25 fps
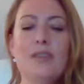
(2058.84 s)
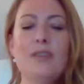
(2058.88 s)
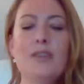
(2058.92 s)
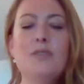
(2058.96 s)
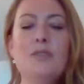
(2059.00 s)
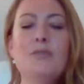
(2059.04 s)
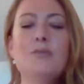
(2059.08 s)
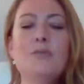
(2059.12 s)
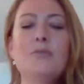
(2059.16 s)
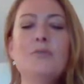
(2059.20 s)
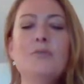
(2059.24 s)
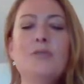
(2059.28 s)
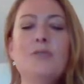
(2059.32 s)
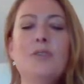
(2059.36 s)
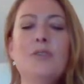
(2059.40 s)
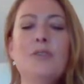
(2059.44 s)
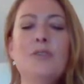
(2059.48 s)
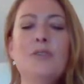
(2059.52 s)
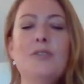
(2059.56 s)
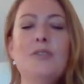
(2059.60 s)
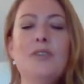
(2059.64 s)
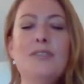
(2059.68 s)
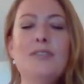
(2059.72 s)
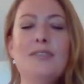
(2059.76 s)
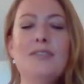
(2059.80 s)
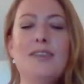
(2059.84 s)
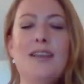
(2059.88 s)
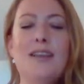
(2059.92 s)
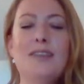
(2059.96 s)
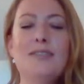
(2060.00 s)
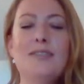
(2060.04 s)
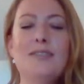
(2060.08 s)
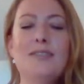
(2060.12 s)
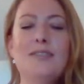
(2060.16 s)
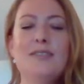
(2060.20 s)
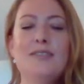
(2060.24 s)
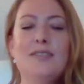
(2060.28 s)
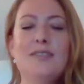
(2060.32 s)
is also a
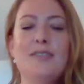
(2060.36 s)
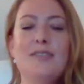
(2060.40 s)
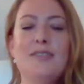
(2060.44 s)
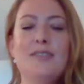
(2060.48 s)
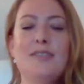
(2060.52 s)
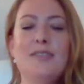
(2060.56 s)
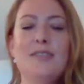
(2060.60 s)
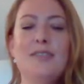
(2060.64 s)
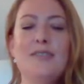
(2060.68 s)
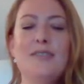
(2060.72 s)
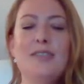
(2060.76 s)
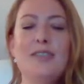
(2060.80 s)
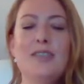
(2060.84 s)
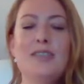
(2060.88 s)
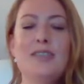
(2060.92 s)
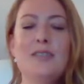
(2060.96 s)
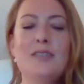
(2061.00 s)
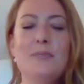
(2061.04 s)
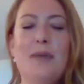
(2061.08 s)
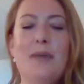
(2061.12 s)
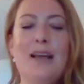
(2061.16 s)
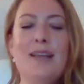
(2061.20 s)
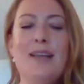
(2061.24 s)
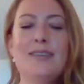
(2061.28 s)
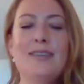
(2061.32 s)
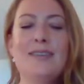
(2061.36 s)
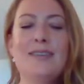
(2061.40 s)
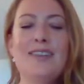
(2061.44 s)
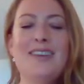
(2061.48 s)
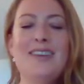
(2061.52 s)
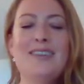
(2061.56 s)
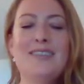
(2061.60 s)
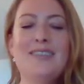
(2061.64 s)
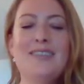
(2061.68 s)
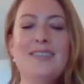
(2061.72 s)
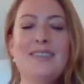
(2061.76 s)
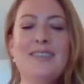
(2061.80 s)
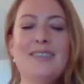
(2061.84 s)
sense of
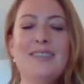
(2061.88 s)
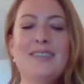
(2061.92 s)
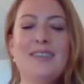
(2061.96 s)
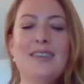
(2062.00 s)
expanded